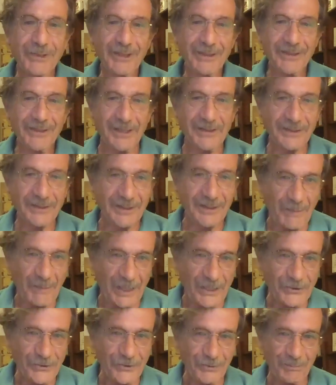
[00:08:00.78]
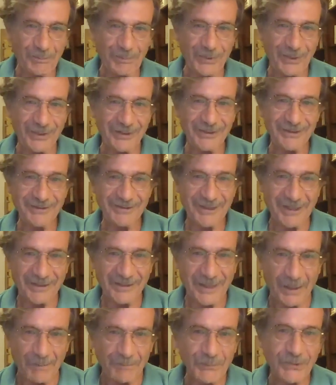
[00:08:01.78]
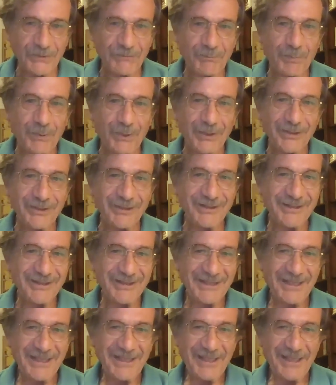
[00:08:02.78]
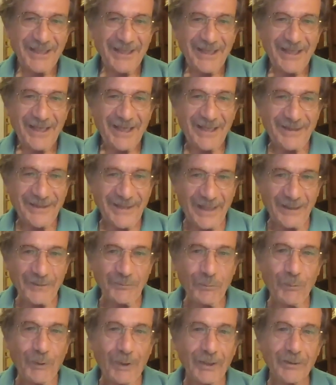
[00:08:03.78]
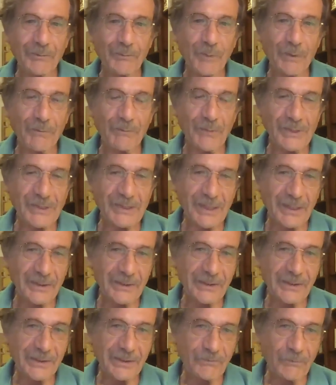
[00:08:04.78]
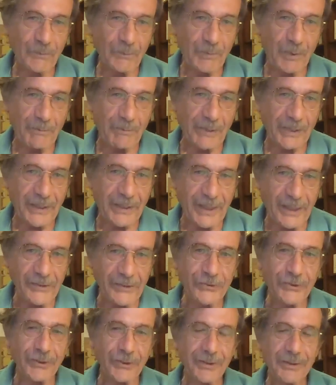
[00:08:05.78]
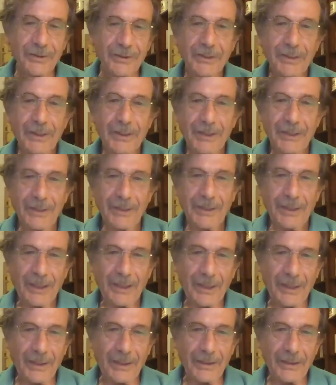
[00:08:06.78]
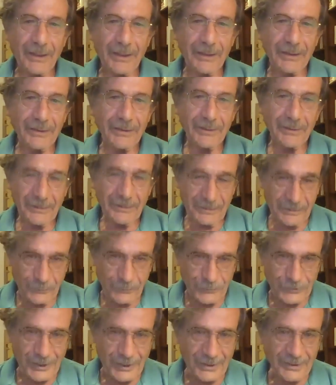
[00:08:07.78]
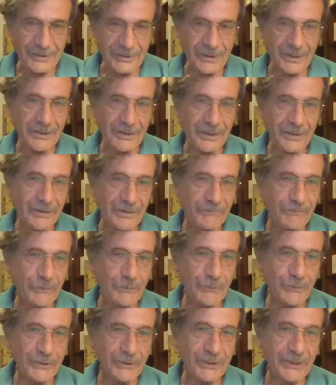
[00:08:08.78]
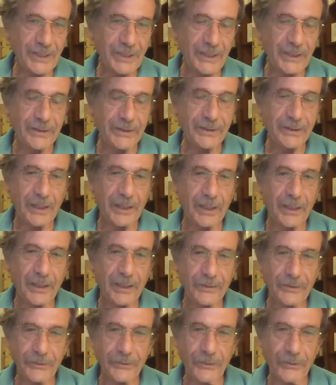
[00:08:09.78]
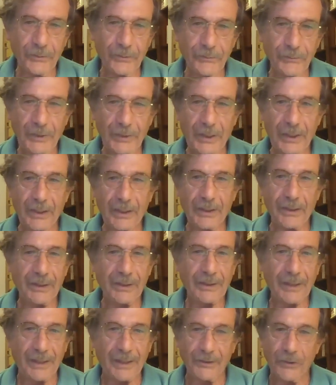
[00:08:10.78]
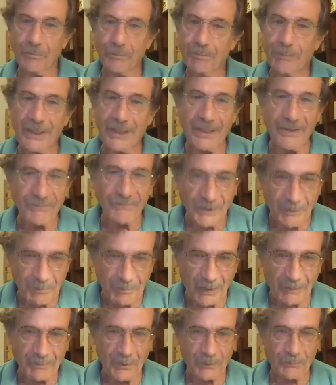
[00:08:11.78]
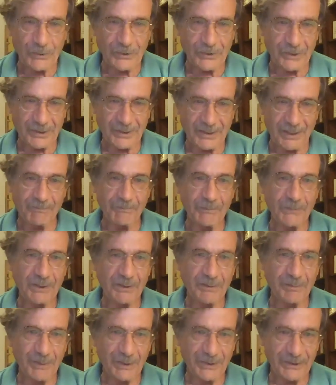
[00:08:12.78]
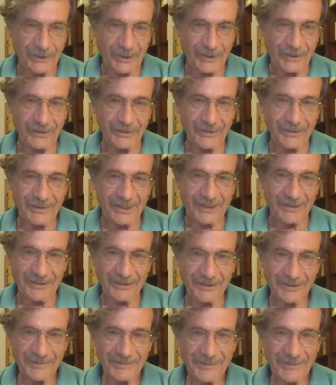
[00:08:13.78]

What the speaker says: the estimation part, the adaptive part, and that one, when we sent it for publication, to JASA, the reviewer said, I don't believe the paper was accepted by JSS.